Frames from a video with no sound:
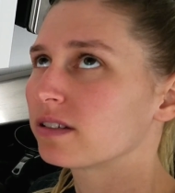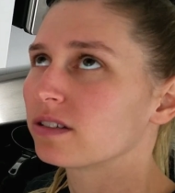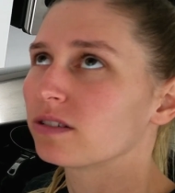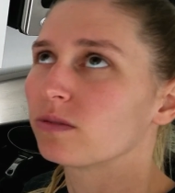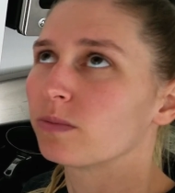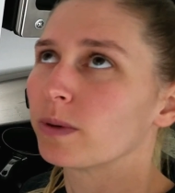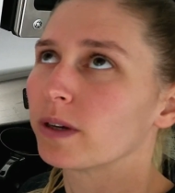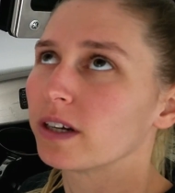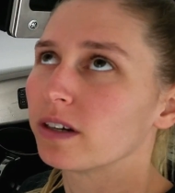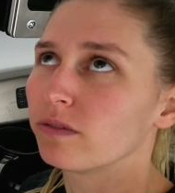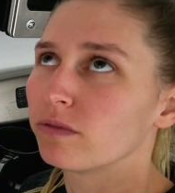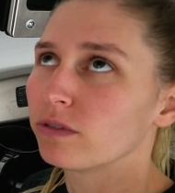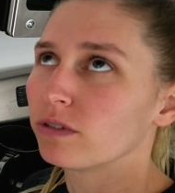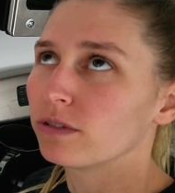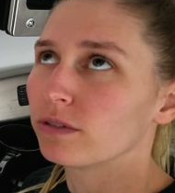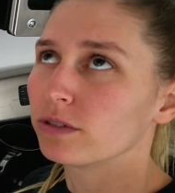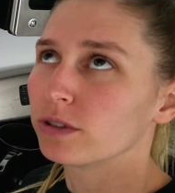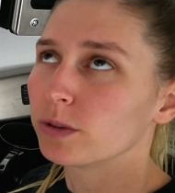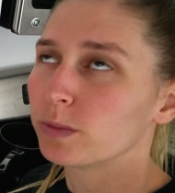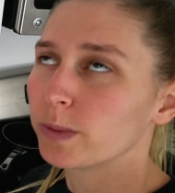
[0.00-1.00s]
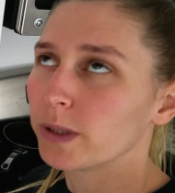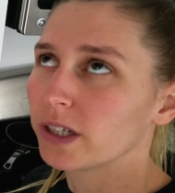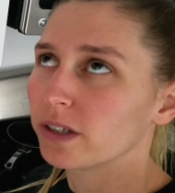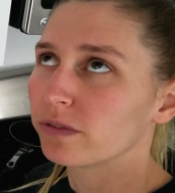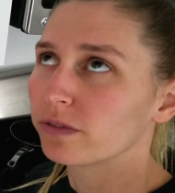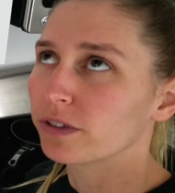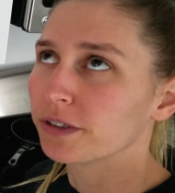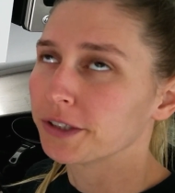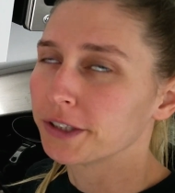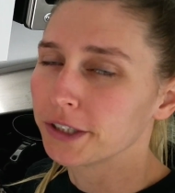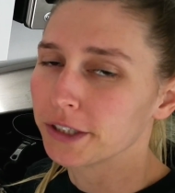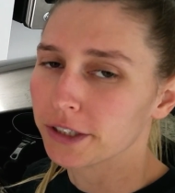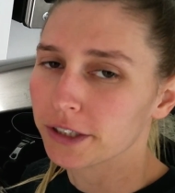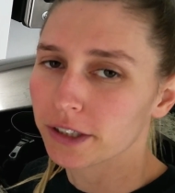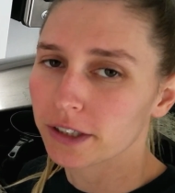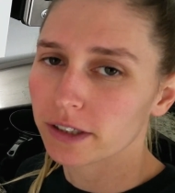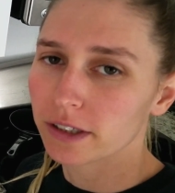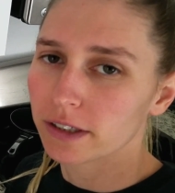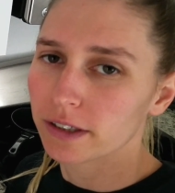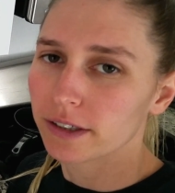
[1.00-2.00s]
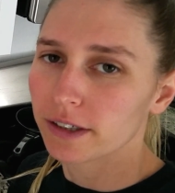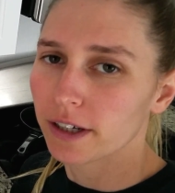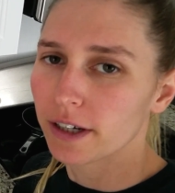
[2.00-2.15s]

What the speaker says: so painful. Just paid for a year.